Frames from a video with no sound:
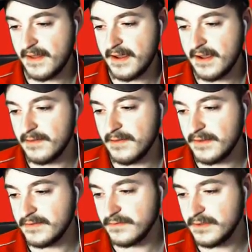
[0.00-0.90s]
I am the
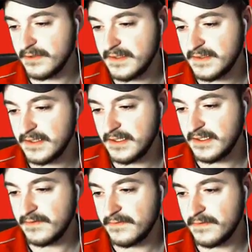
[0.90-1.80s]
Cerulean City
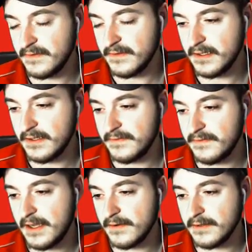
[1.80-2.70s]

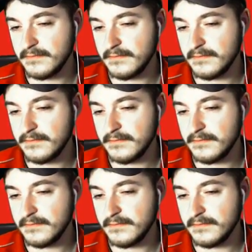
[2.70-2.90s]
flower.